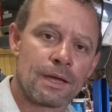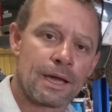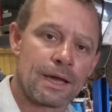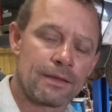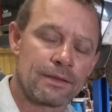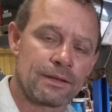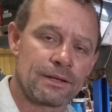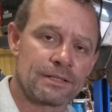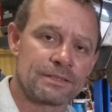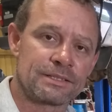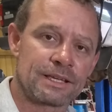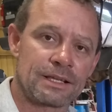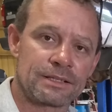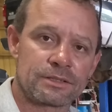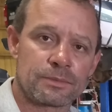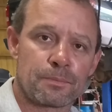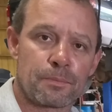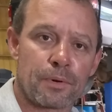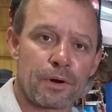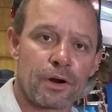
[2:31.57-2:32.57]
and then as
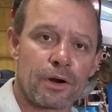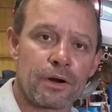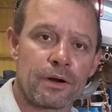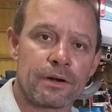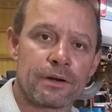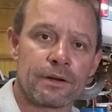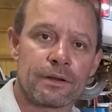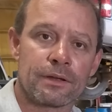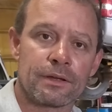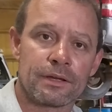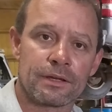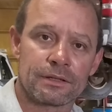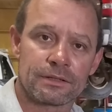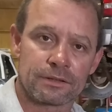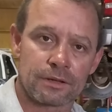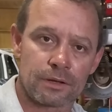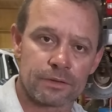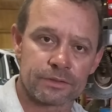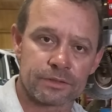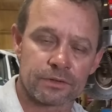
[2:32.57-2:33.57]
that's burned, it
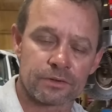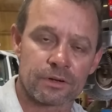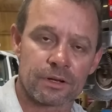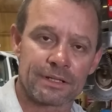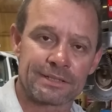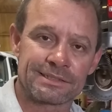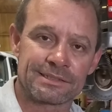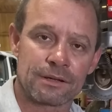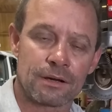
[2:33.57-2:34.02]
goes across